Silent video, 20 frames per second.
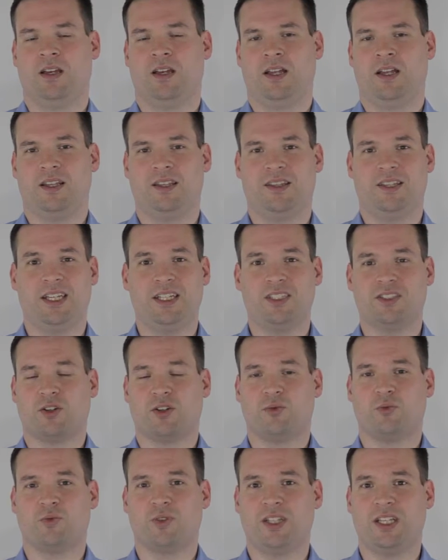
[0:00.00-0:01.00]
These are
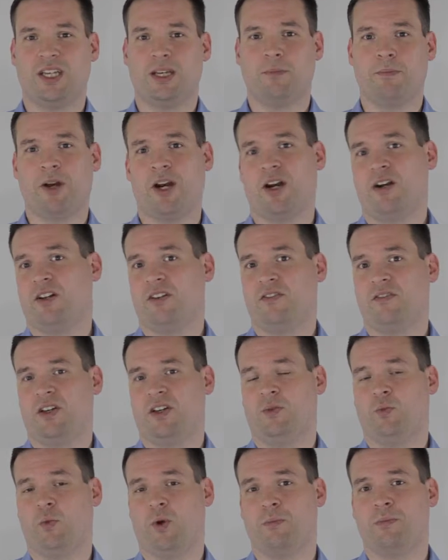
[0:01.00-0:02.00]
really imperative
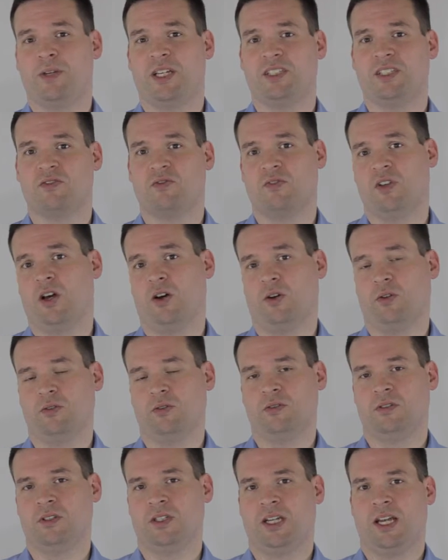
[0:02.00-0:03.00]
in one-piece flow
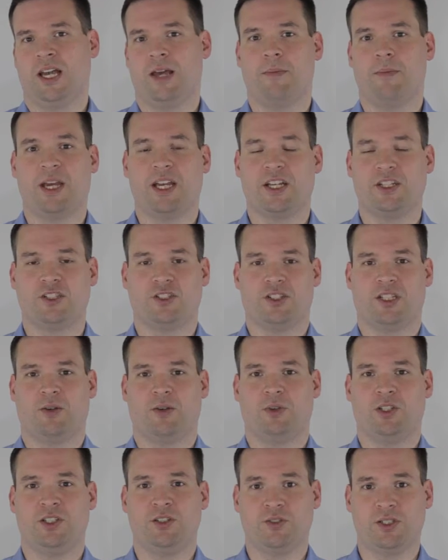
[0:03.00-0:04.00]
and making sure that we
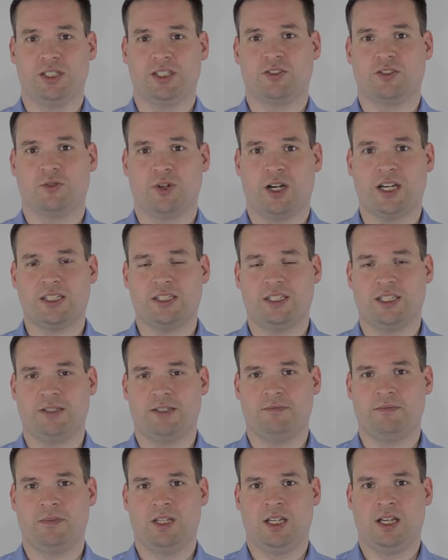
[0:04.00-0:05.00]
do this correctly.
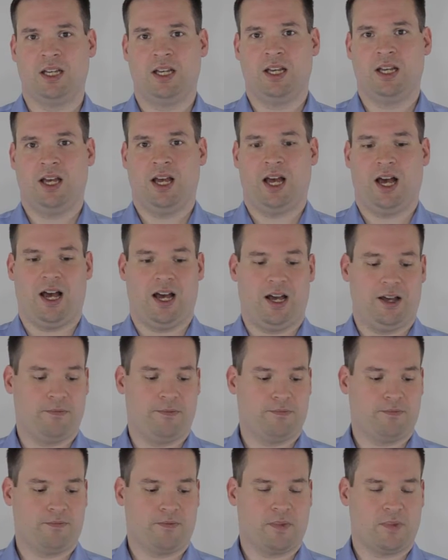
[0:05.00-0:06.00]

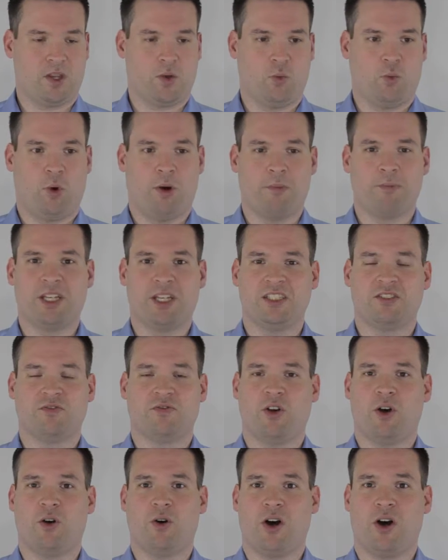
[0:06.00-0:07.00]
One-piece
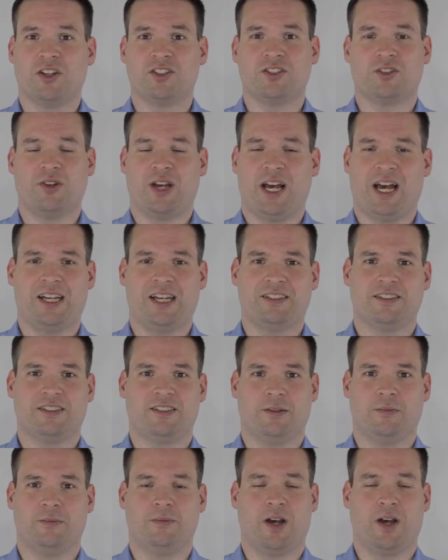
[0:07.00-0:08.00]
flow also has
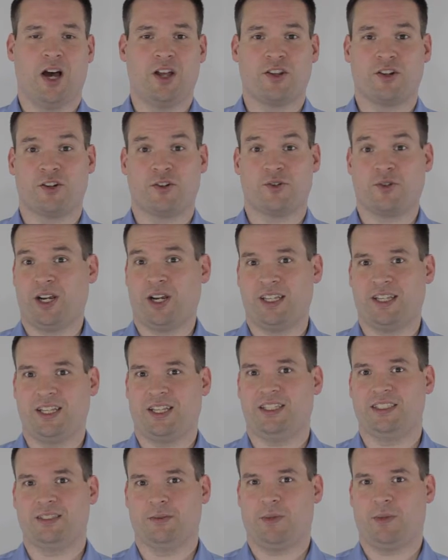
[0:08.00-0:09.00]
some other great
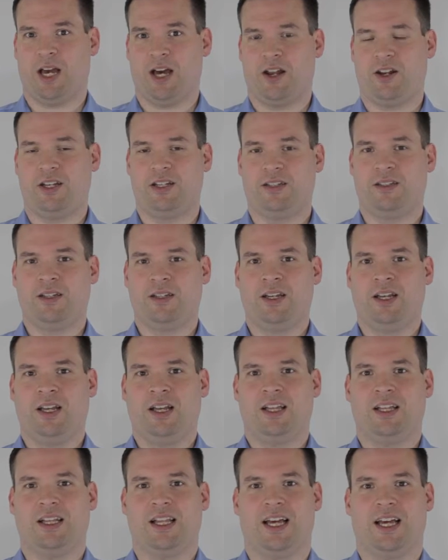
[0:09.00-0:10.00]
things about it,
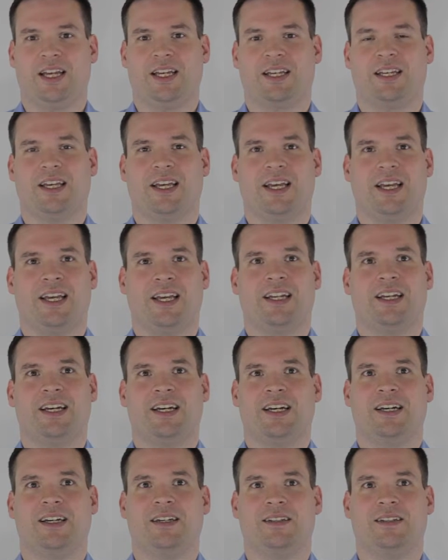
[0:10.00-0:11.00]
like it
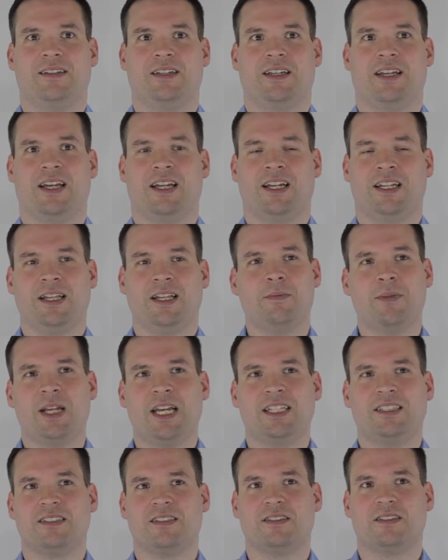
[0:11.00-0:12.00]

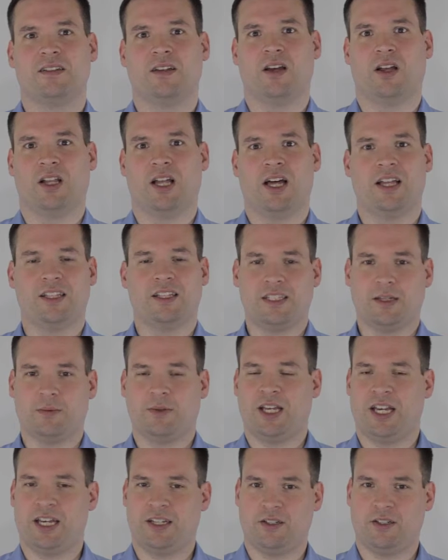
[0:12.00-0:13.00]
eliminates a lot of the double
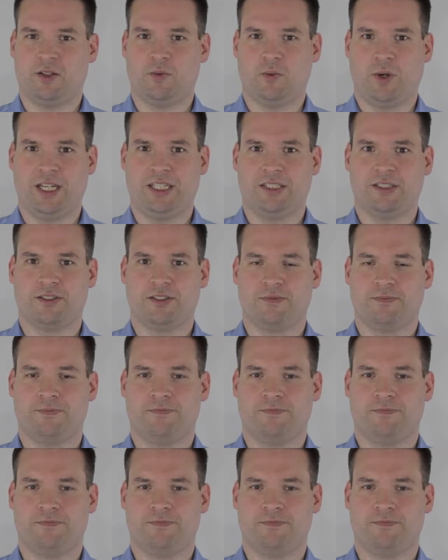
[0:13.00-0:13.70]
handling waste.